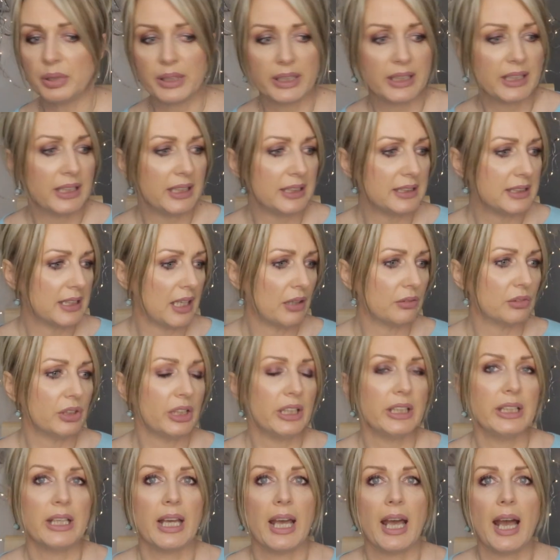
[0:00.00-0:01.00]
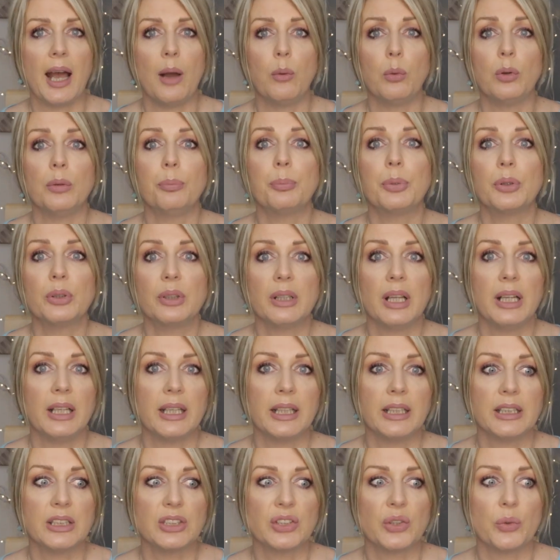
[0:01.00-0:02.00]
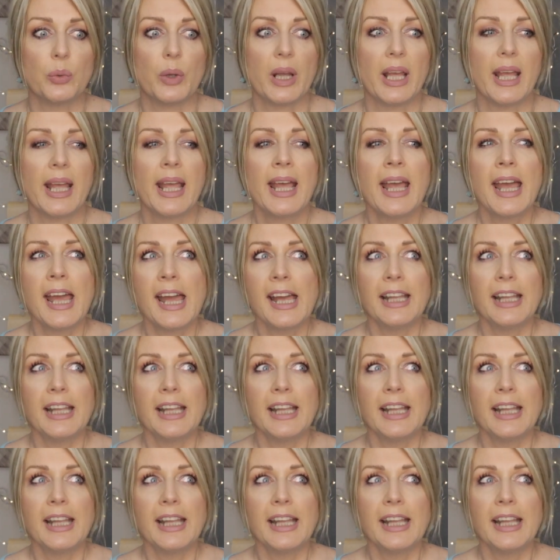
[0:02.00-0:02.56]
bring it down here, I will put the link to it.